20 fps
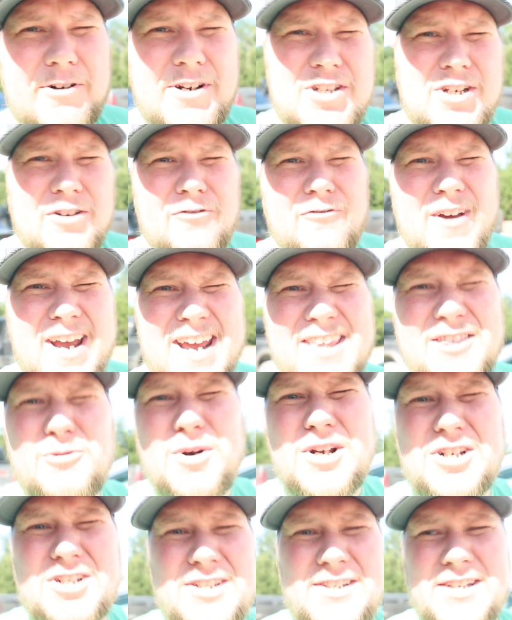Christian faith,
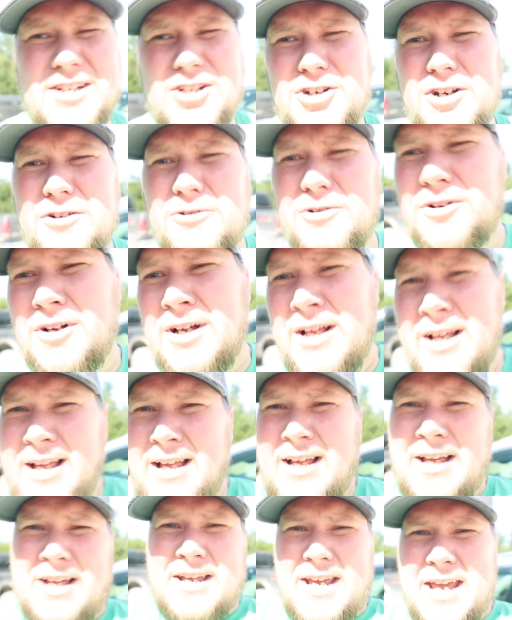questions in general,
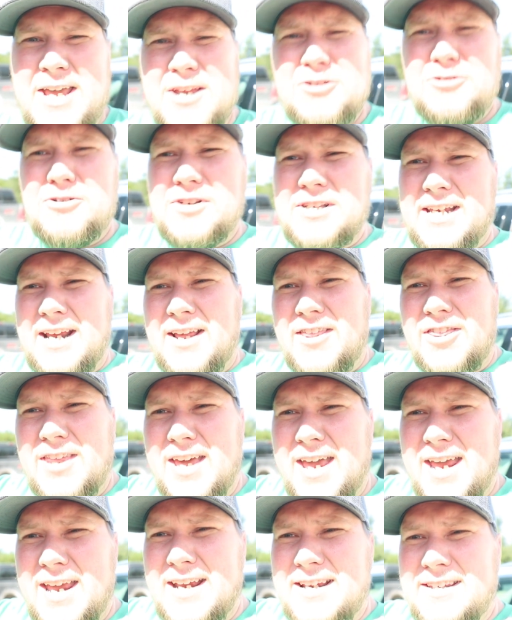interesting
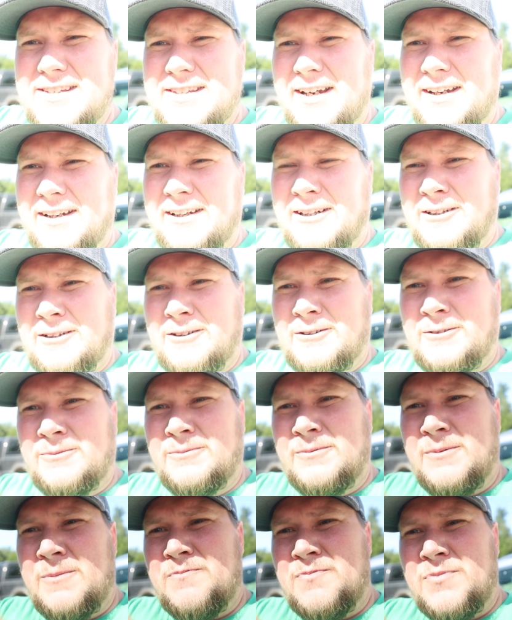things.
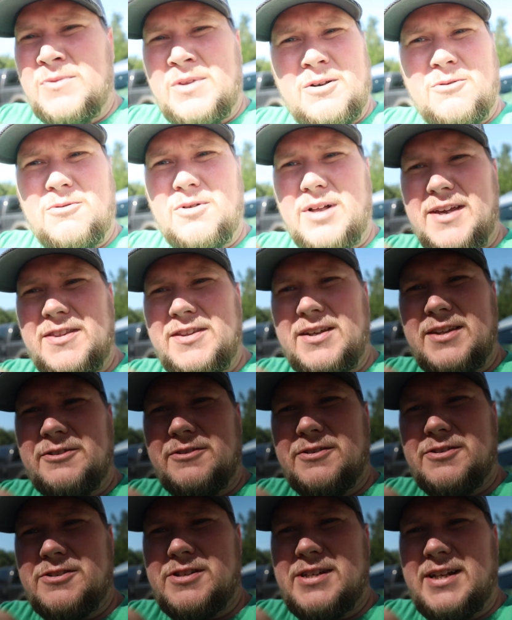Well, I think
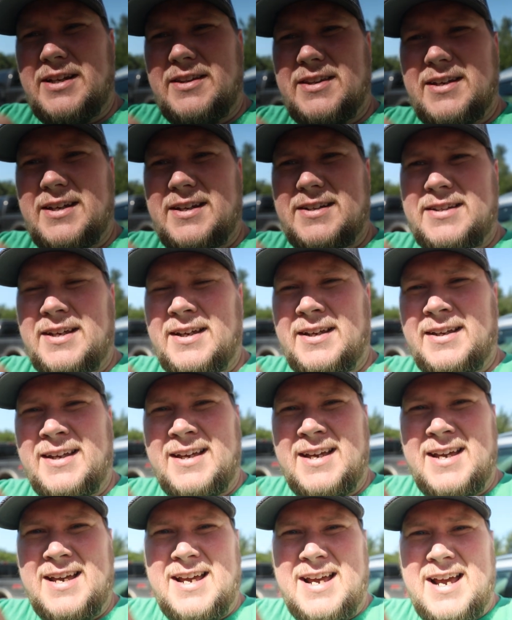they're interesting things.
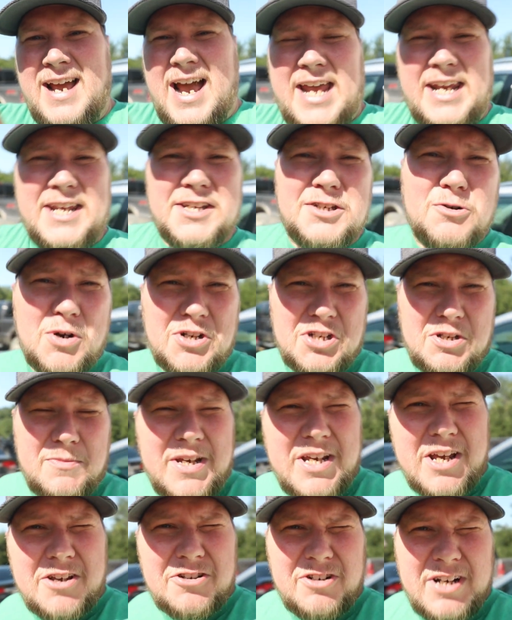And his question to
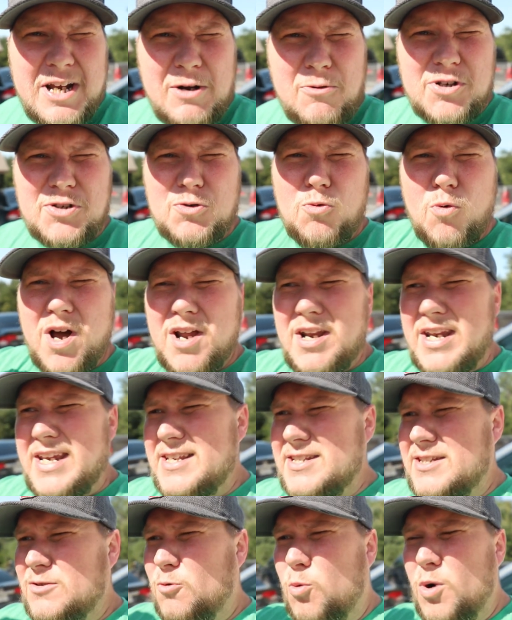me yesterday was, what
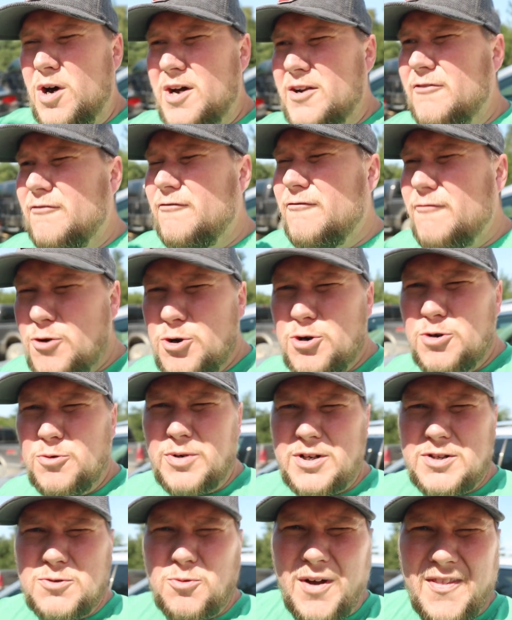is one
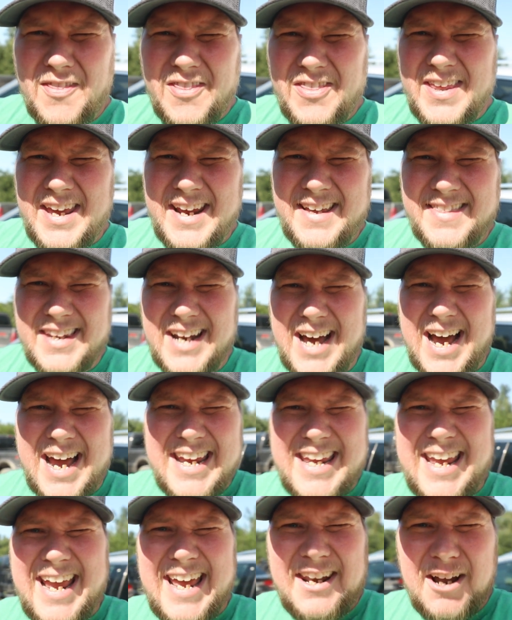food, what is one thing that
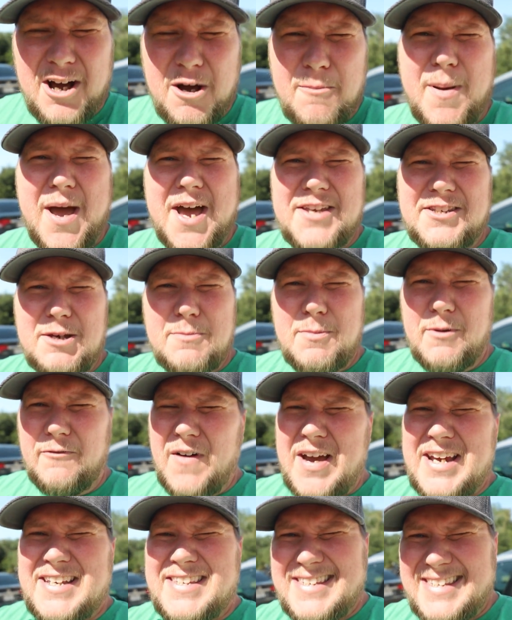I cannot pass up?
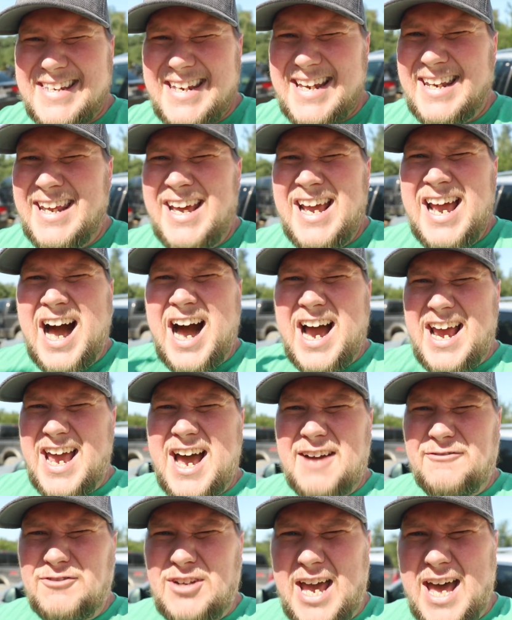If I see it, I
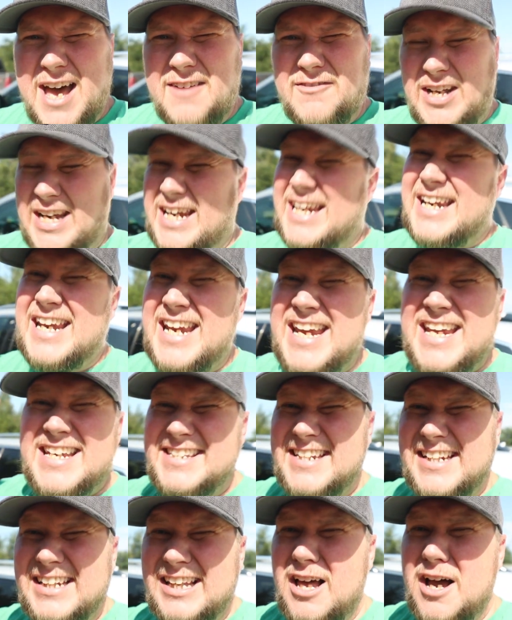have to have it. And
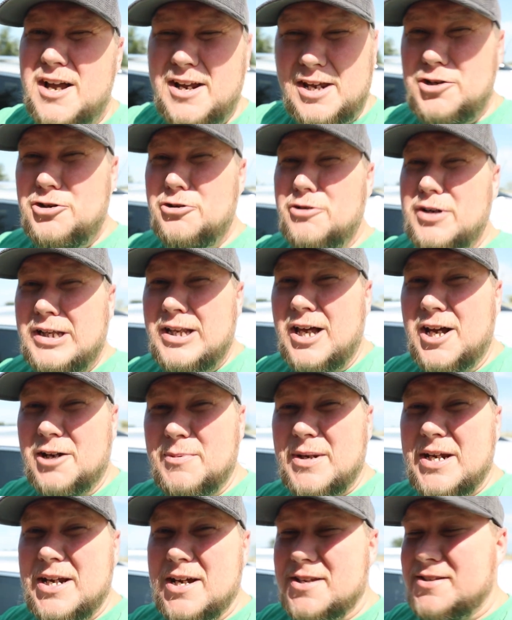he's in luck and you're in
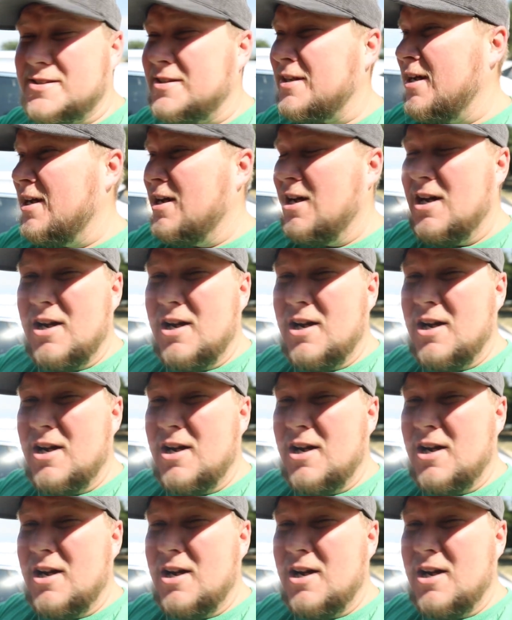luck because